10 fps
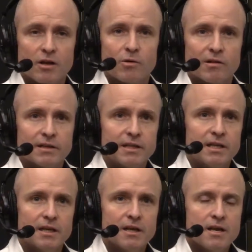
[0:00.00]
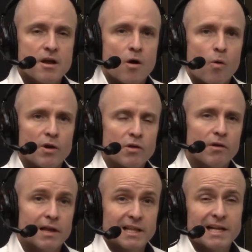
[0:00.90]
go LED. Or you
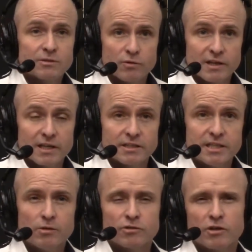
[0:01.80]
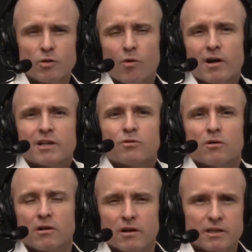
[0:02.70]
like that's where the casinos are. You walk into
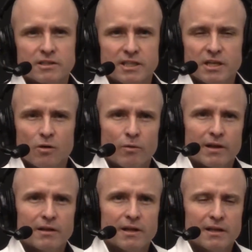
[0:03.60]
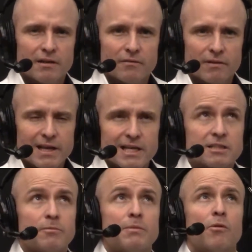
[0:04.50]
a casino in
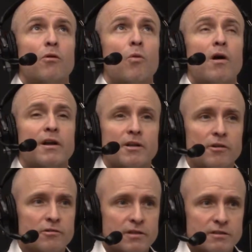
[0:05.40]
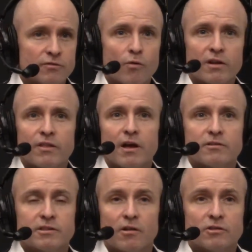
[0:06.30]
Vegas, people are walking under these
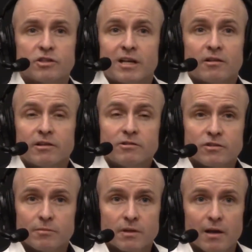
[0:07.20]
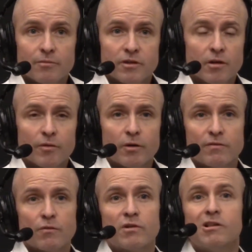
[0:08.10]
$40,000 chandeliers sometimes. They don't
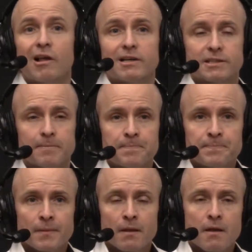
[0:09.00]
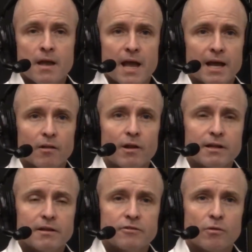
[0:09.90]
even realize it. And a lot
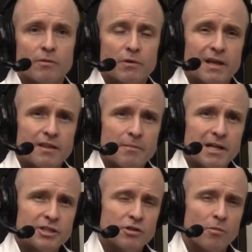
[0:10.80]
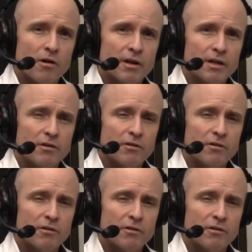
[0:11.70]
of so in the miniature market,